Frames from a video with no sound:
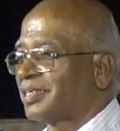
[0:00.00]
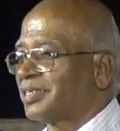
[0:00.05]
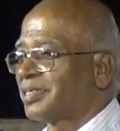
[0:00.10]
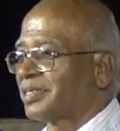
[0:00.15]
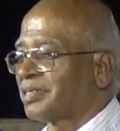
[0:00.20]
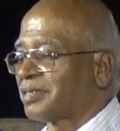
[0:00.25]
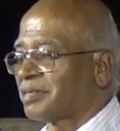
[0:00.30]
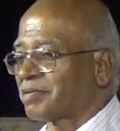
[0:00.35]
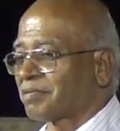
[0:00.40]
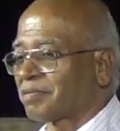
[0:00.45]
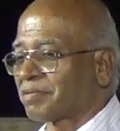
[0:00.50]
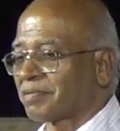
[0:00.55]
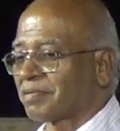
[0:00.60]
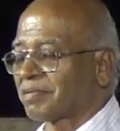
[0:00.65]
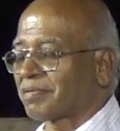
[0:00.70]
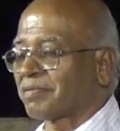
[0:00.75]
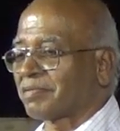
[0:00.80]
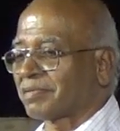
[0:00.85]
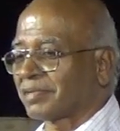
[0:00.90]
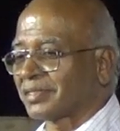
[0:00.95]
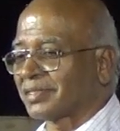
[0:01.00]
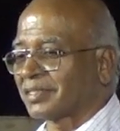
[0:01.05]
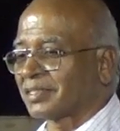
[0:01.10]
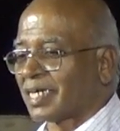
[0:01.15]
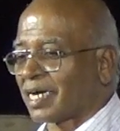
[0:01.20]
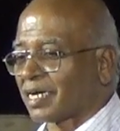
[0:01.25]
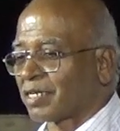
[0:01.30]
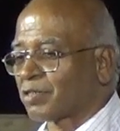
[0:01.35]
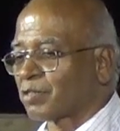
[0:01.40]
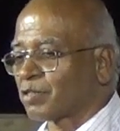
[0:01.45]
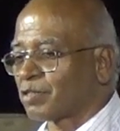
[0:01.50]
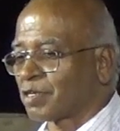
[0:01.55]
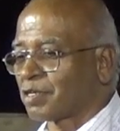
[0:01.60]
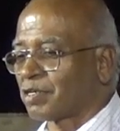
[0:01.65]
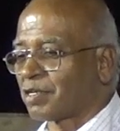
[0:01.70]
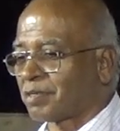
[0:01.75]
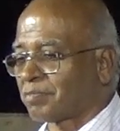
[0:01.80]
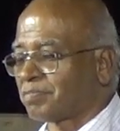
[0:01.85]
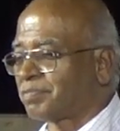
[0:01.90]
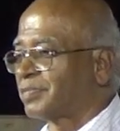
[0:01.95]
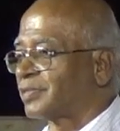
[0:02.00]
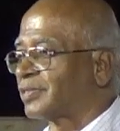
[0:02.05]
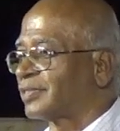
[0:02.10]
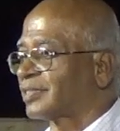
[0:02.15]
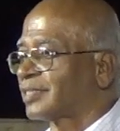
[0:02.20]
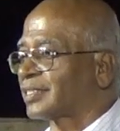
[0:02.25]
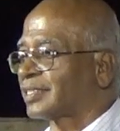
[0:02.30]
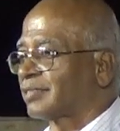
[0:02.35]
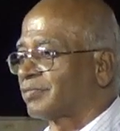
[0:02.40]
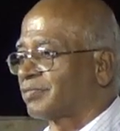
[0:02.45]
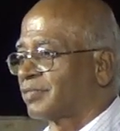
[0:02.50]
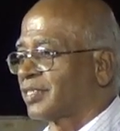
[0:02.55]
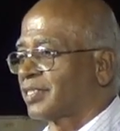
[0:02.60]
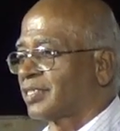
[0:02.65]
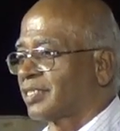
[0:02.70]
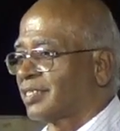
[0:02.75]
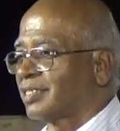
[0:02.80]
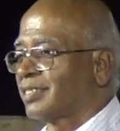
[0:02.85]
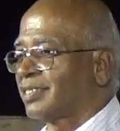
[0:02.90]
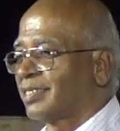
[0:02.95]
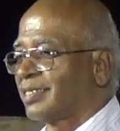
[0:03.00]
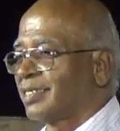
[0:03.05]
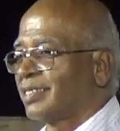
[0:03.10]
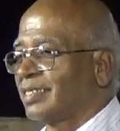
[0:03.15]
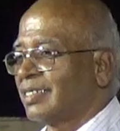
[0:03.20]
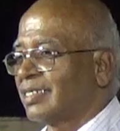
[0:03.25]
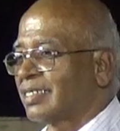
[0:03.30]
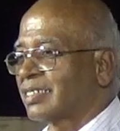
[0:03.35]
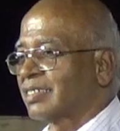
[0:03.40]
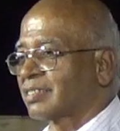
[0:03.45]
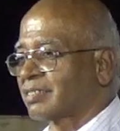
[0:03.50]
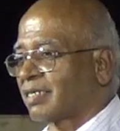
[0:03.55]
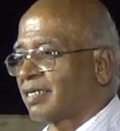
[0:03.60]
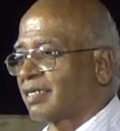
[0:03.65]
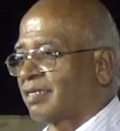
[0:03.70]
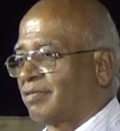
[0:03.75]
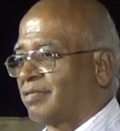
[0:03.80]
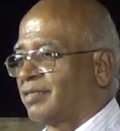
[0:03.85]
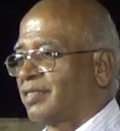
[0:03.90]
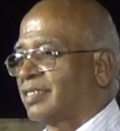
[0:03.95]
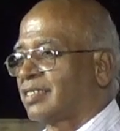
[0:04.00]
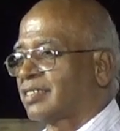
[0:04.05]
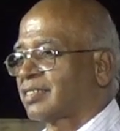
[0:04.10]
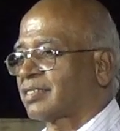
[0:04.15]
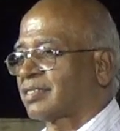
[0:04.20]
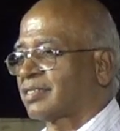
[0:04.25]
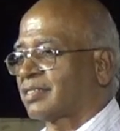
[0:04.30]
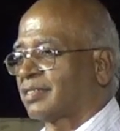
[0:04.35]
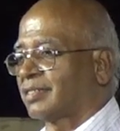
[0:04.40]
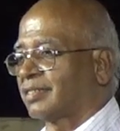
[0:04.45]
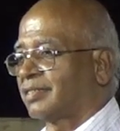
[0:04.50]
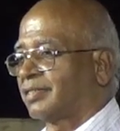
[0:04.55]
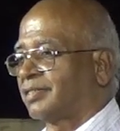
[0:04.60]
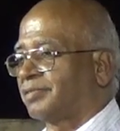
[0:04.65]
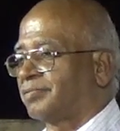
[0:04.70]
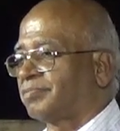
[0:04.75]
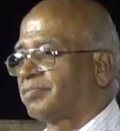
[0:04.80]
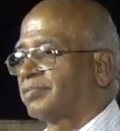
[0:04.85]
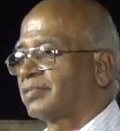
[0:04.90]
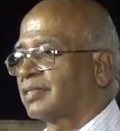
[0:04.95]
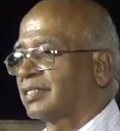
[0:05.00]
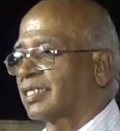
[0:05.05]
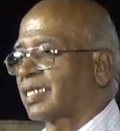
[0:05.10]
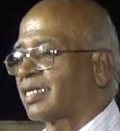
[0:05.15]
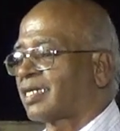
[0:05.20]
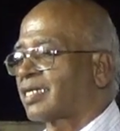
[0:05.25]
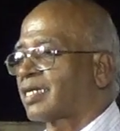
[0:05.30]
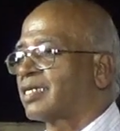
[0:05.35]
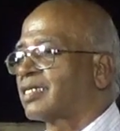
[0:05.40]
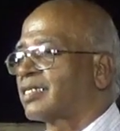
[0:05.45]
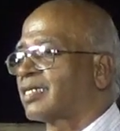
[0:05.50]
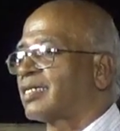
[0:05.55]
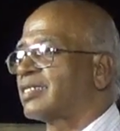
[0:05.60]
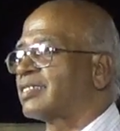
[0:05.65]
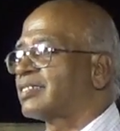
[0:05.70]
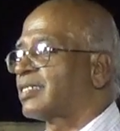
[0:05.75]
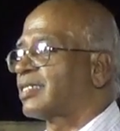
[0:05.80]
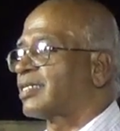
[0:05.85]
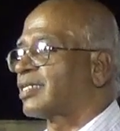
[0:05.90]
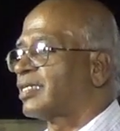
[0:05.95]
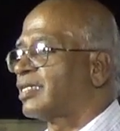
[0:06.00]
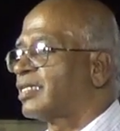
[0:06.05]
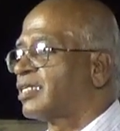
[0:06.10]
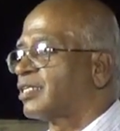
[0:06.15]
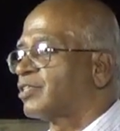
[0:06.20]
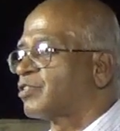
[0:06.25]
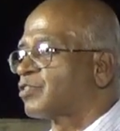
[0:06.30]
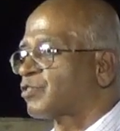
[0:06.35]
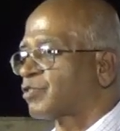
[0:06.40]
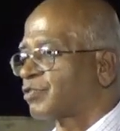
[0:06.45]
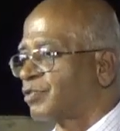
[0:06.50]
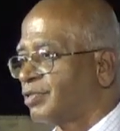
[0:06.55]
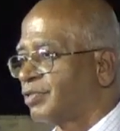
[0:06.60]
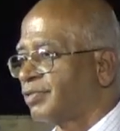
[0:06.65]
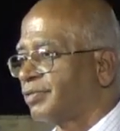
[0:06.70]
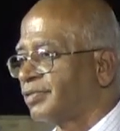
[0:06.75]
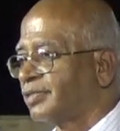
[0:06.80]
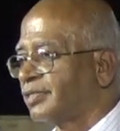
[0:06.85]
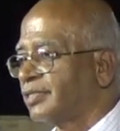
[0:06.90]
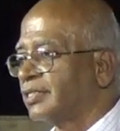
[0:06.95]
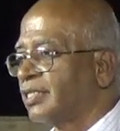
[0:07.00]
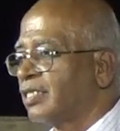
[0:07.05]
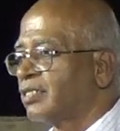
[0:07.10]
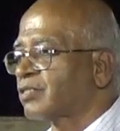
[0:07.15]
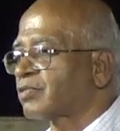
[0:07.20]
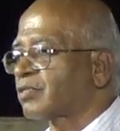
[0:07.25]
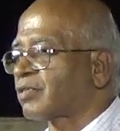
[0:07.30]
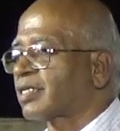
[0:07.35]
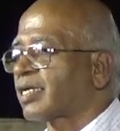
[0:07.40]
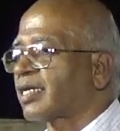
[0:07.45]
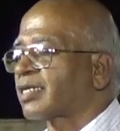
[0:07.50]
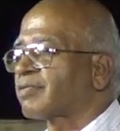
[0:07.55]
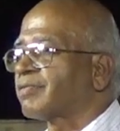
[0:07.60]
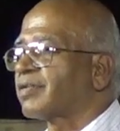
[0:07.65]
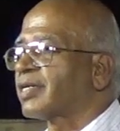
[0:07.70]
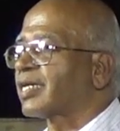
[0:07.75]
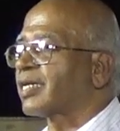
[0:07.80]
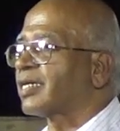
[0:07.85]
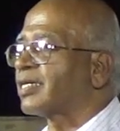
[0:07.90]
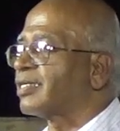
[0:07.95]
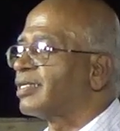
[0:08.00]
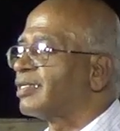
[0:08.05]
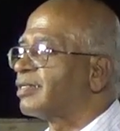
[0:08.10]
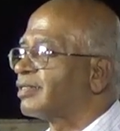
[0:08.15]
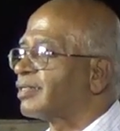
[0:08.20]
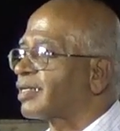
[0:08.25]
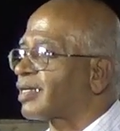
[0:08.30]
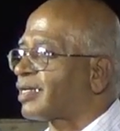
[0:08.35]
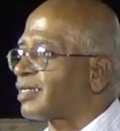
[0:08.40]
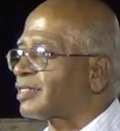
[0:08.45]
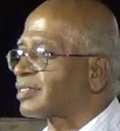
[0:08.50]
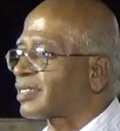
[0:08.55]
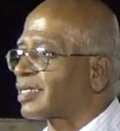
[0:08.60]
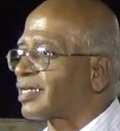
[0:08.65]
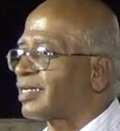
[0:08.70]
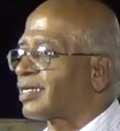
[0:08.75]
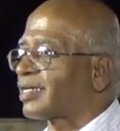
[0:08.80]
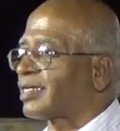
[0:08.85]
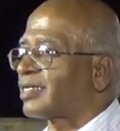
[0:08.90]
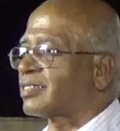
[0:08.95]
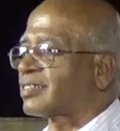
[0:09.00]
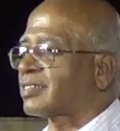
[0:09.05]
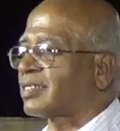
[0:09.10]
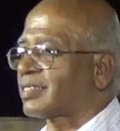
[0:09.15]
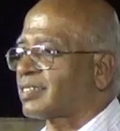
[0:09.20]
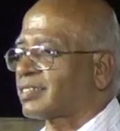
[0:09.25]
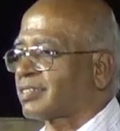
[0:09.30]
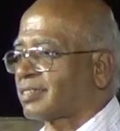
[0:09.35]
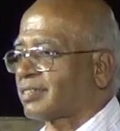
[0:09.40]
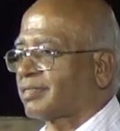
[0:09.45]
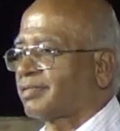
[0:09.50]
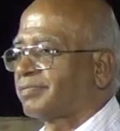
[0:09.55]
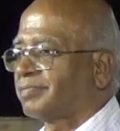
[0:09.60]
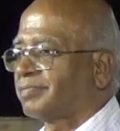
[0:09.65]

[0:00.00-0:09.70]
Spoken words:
I do hope, we resolve this the current uncertainty soon so that we can concentrate on such,